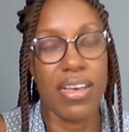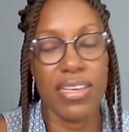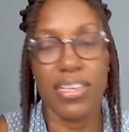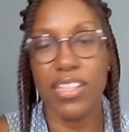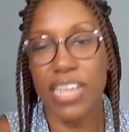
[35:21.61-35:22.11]

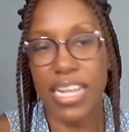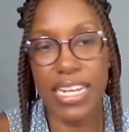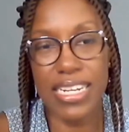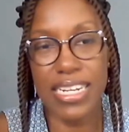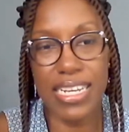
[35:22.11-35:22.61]
you're looking
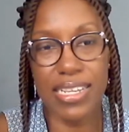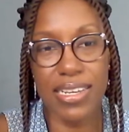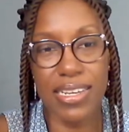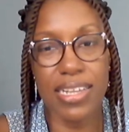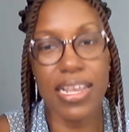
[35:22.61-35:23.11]
at the data,
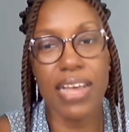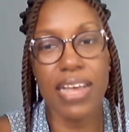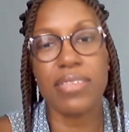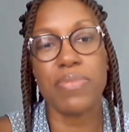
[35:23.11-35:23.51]
it has